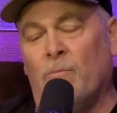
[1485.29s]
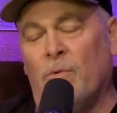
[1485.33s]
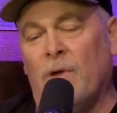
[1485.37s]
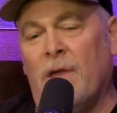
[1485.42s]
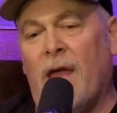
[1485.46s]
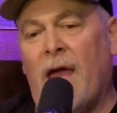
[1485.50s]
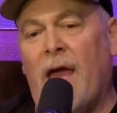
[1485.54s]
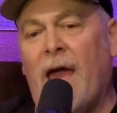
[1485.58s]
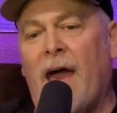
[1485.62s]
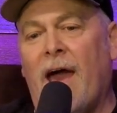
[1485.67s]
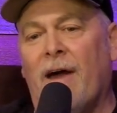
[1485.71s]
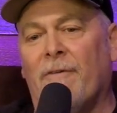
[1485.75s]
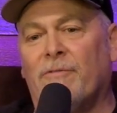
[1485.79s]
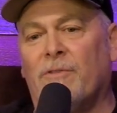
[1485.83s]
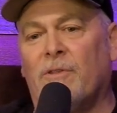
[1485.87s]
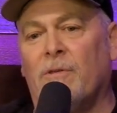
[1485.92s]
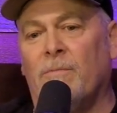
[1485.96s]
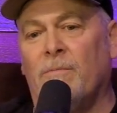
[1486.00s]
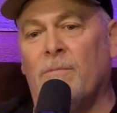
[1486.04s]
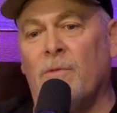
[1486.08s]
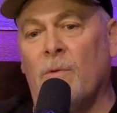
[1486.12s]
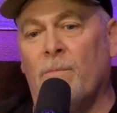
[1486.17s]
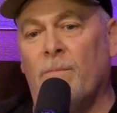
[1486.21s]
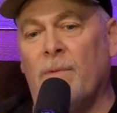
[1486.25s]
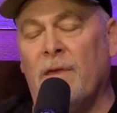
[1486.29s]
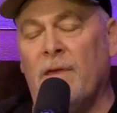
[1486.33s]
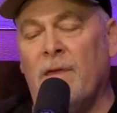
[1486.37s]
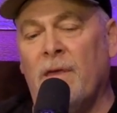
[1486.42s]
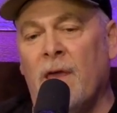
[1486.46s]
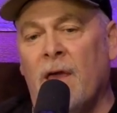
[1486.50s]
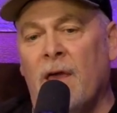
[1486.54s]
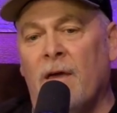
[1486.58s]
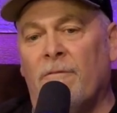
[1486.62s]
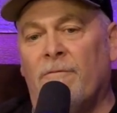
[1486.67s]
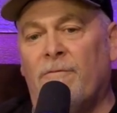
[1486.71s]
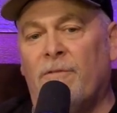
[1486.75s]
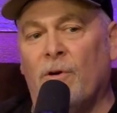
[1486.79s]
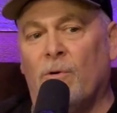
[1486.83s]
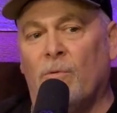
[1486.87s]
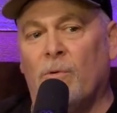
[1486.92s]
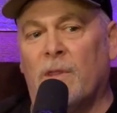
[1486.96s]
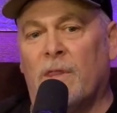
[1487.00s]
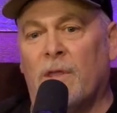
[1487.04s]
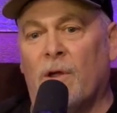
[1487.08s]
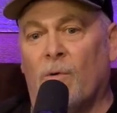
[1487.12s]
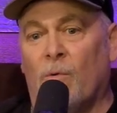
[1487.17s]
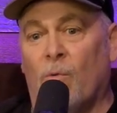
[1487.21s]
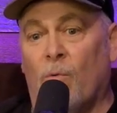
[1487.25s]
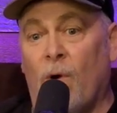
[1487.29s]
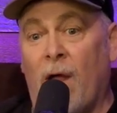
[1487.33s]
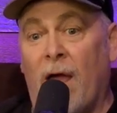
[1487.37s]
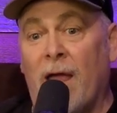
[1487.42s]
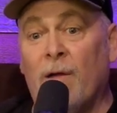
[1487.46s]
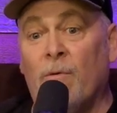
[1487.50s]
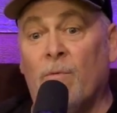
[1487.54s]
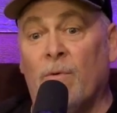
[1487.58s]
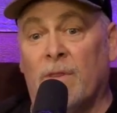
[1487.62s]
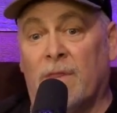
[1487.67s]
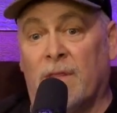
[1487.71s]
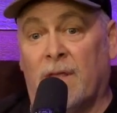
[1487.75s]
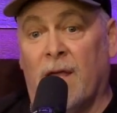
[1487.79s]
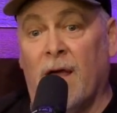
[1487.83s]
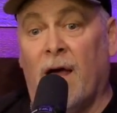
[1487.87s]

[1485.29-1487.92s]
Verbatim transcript: We have to feel with right with